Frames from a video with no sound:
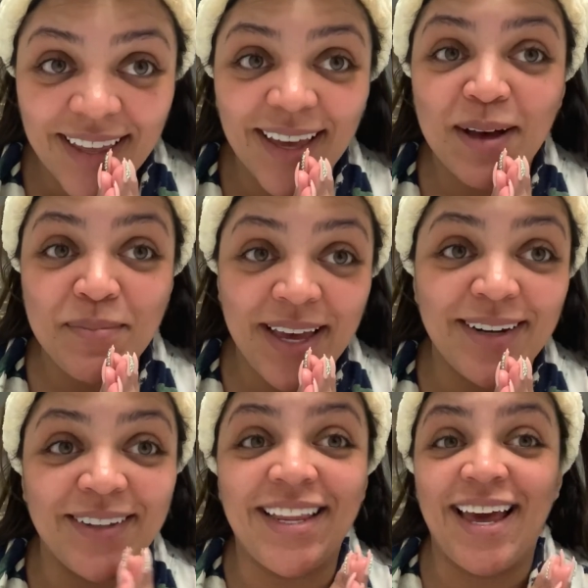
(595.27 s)
I'm betting
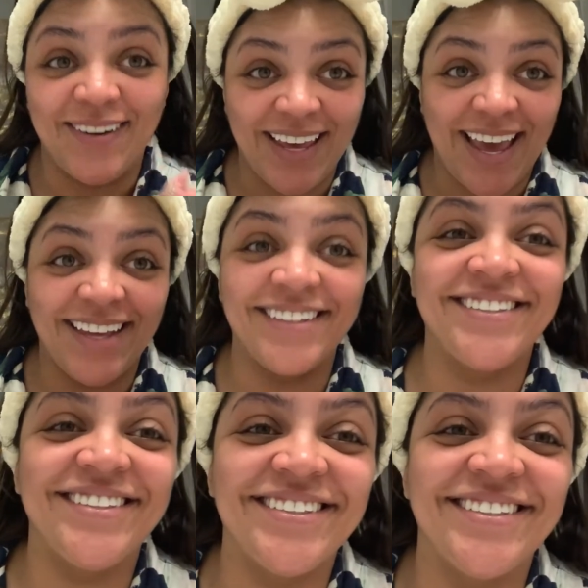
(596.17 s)
on that, okay?
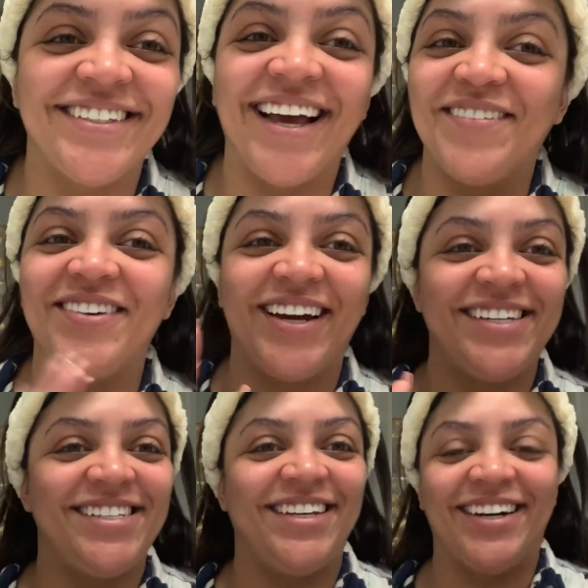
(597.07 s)
I'm
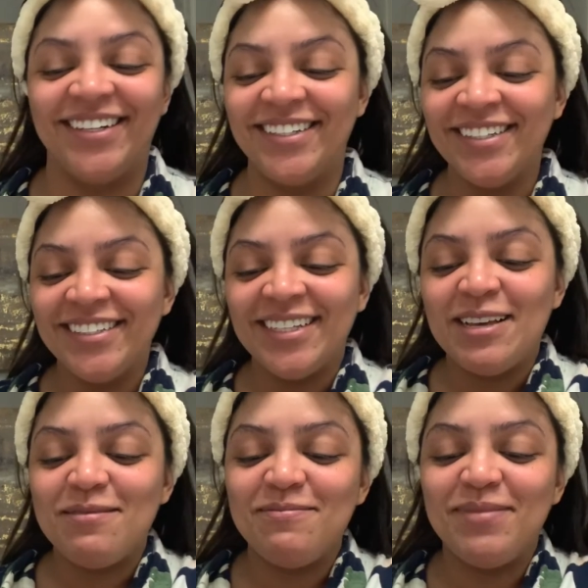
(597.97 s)
crazy, y'all.
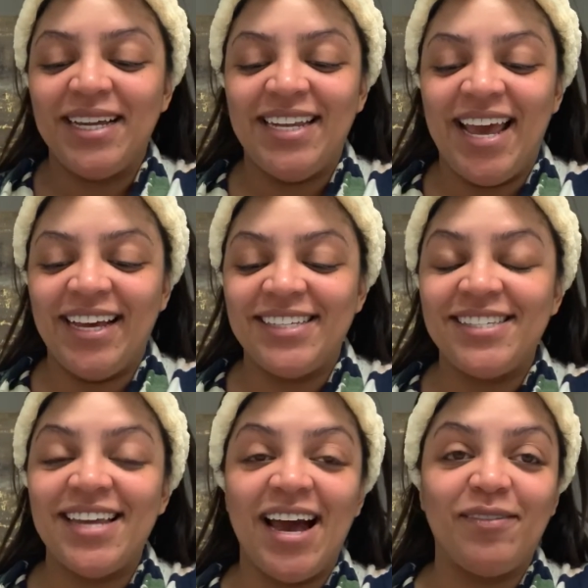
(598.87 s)
But
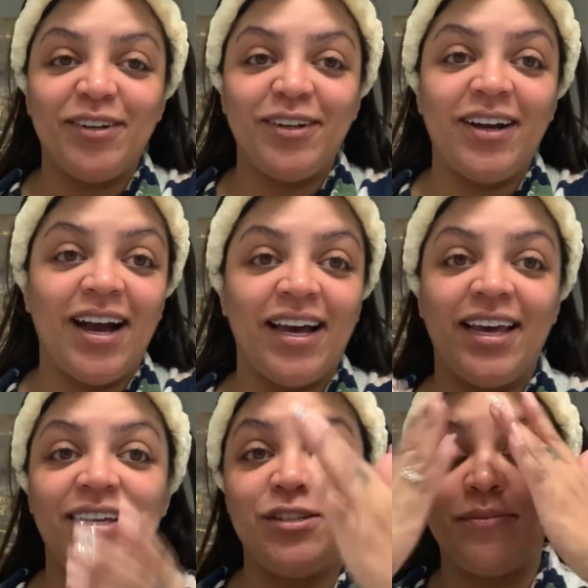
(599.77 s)
next, after
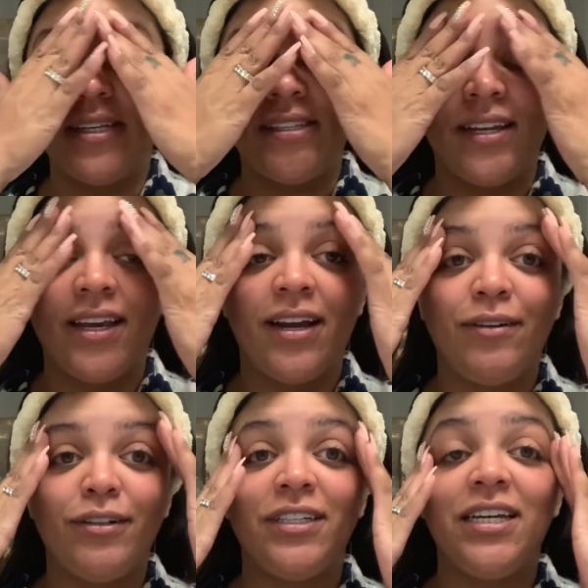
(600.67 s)
I do my skincare
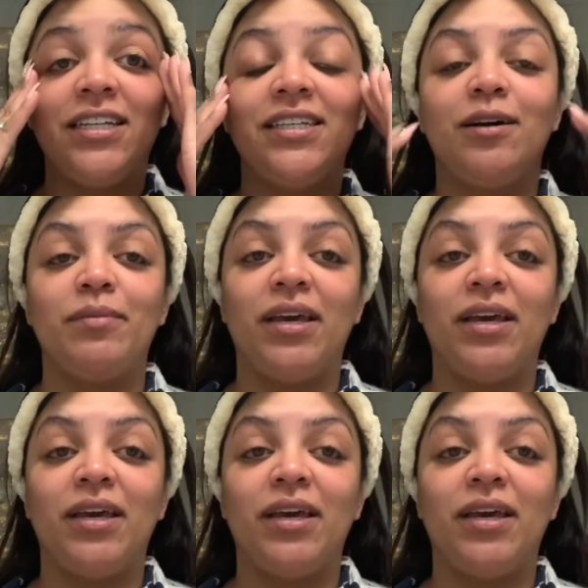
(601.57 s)
routine to help me